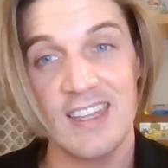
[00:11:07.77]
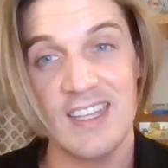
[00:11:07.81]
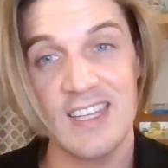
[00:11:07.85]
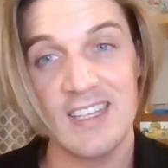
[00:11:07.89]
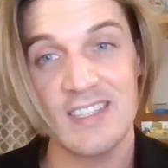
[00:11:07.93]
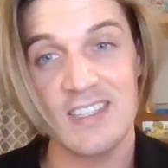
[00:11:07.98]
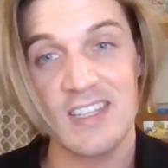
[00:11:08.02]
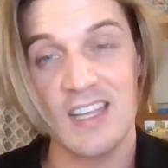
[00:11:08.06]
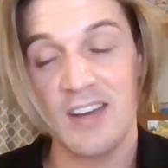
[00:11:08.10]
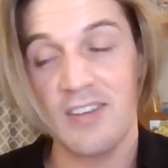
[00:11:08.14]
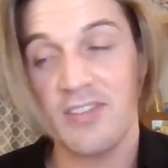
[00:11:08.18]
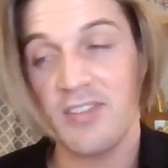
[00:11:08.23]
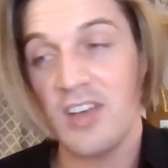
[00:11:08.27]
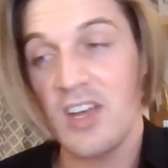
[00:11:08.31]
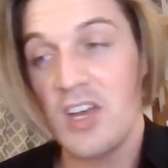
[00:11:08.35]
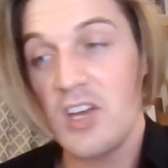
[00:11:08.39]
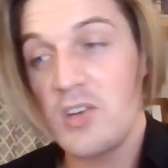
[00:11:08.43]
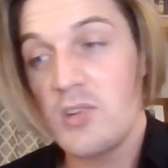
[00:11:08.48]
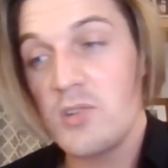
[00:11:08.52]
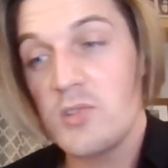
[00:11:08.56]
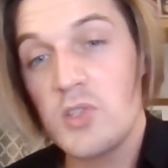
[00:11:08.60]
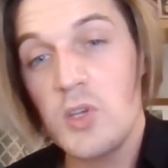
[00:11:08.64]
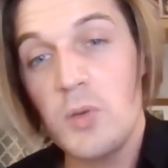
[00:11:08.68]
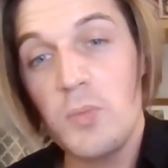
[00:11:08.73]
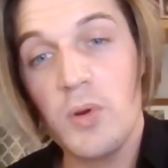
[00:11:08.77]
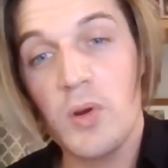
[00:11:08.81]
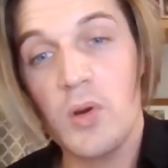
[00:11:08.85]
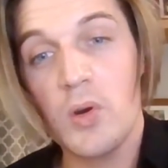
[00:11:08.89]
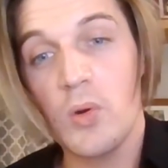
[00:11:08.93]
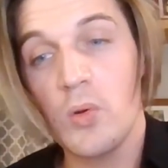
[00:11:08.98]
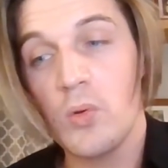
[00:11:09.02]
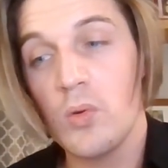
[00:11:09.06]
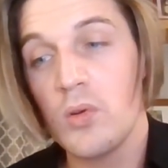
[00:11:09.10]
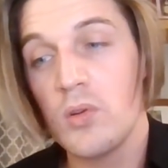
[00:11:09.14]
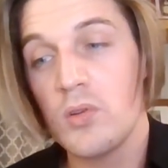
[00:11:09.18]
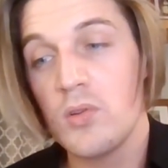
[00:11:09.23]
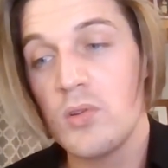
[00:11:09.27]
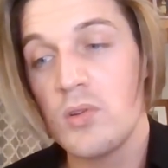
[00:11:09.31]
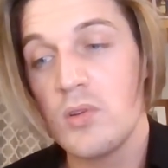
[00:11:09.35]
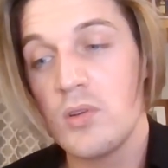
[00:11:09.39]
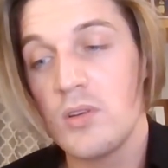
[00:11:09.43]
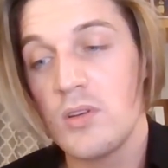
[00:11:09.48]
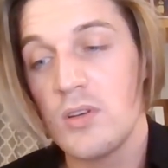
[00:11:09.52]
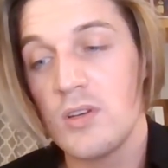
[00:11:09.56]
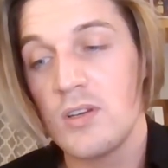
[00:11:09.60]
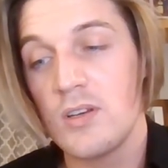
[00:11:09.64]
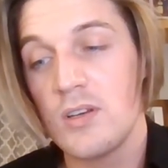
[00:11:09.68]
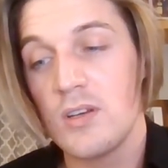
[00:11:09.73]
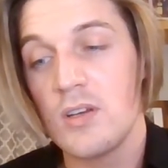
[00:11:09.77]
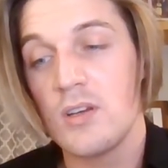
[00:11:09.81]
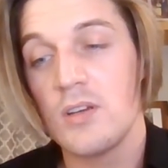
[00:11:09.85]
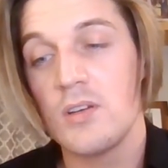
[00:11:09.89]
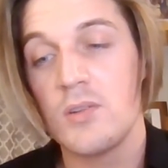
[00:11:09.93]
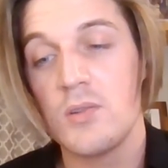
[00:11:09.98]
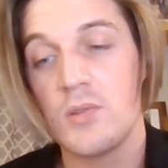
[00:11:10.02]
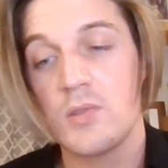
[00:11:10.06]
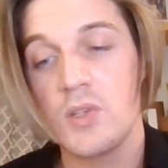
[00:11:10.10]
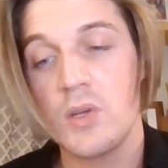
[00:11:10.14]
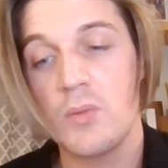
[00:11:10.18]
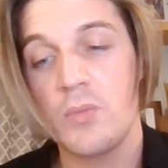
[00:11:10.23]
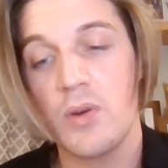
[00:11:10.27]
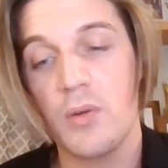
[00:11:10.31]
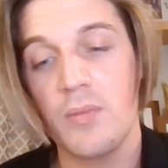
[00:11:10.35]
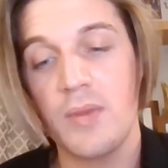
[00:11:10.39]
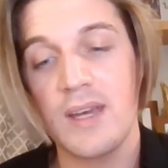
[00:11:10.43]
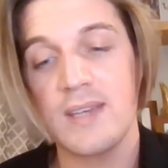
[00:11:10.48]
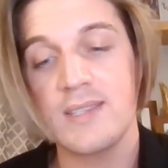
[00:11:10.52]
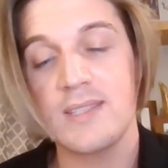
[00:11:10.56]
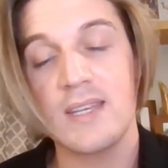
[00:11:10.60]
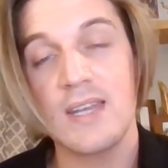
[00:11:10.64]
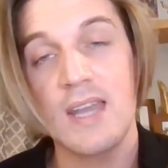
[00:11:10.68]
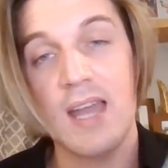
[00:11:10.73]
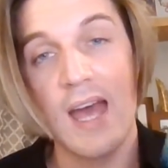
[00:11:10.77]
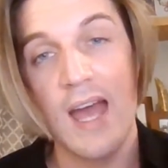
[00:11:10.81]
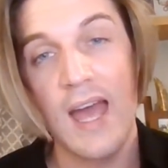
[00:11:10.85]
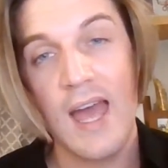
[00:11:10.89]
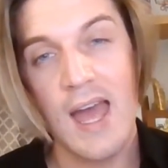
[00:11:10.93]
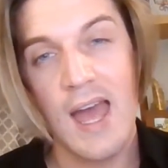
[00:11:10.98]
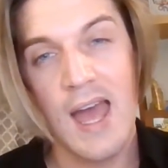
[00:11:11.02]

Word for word: This stuff, super cool, super amazing.